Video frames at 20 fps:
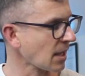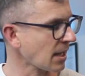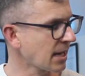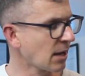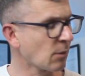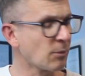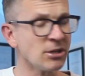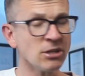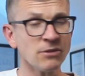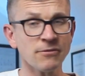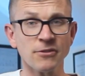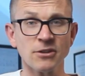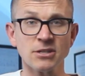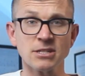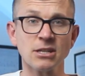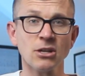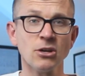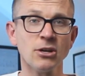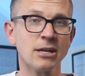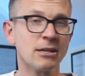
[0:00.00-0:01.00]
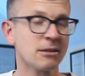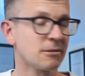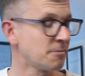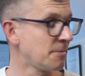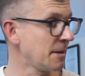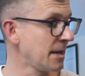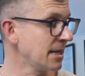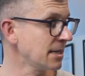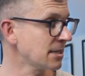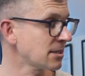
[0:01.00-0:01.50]
Now, when you're first learning
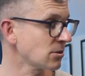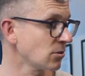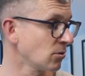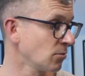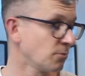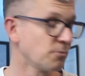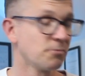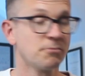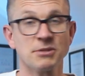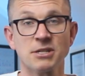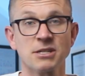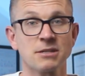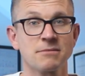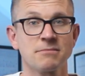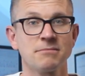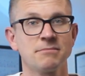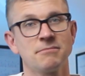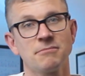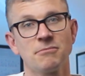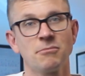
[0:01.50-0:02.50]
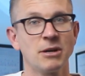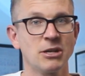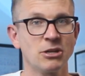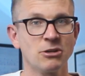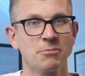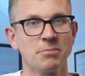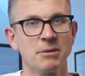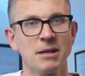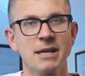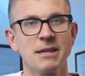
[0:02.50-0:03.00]
bass, or just when
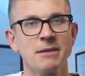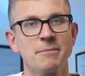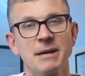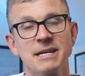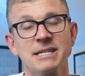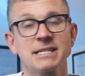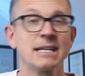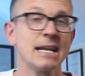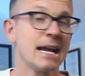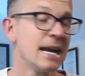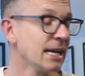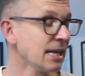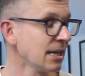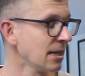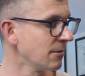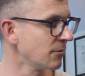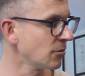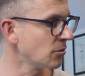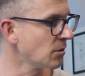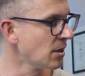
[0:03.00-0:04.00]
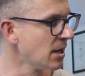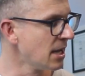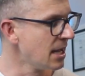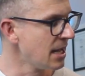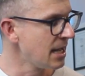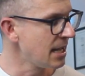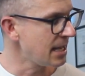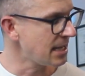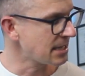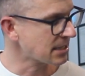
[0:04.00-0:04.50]
you're playing the bass at any level,
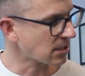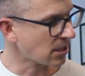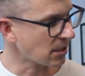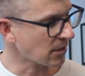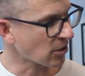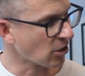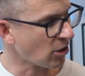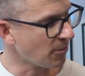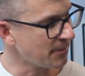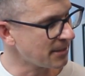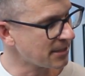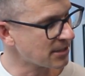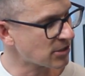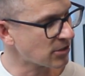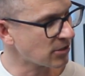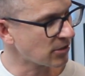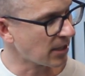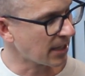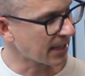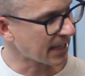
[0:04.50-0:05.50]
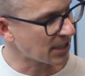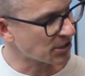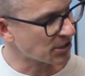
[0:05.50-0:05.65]
it's kind of common to, like,